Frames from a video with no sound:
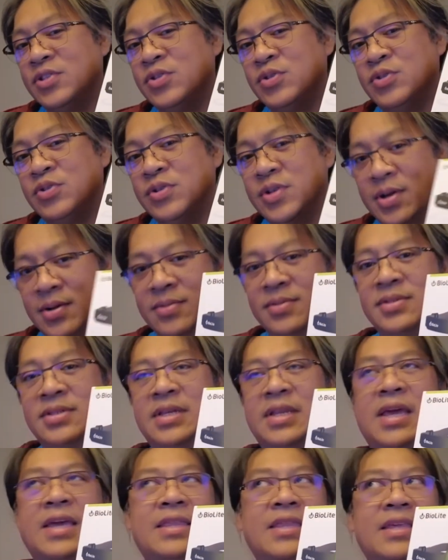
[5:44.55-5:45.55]
shows
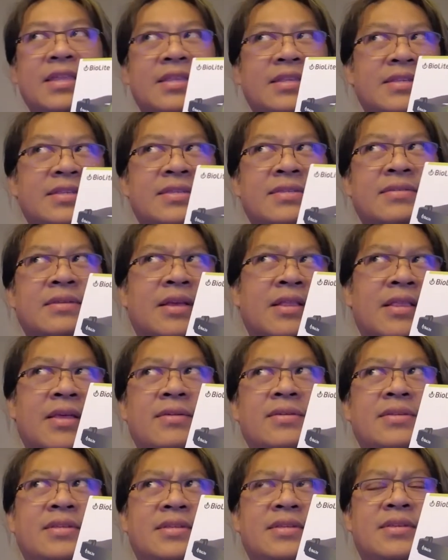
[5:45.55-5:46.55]
it. I think this is
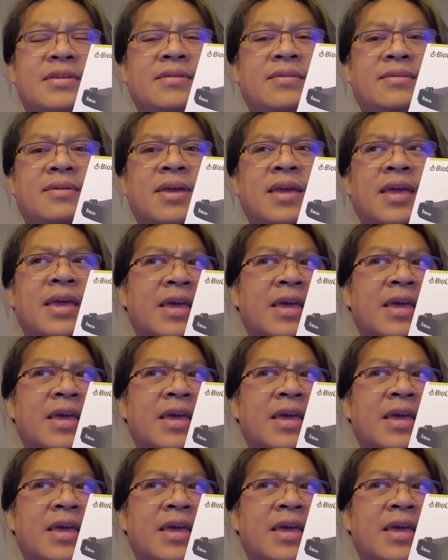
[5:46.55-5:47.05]
close to,